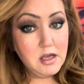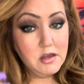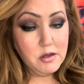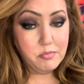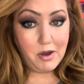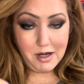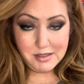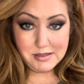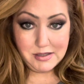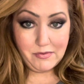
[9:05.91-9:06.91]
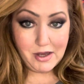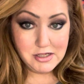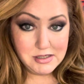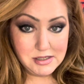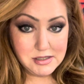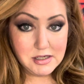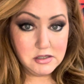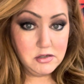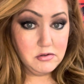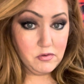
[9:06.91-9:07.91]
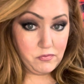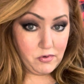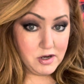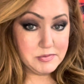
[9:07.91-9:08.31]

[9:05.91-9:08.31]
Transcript: the products that they've actually discontinued for us,